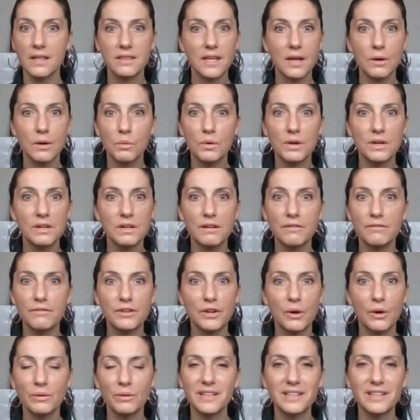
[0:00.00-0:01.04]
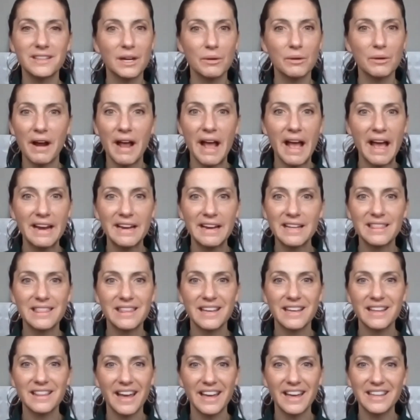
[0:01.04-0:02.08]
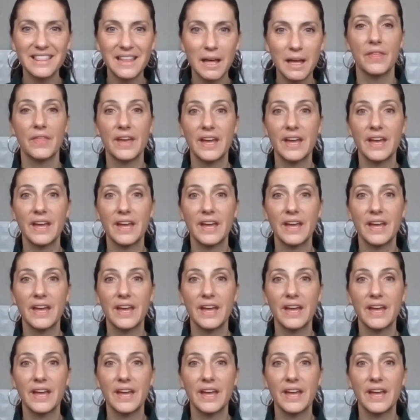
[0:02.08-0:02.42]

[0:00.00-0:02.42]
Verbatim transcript: they wouldn't have known that they were anything like that.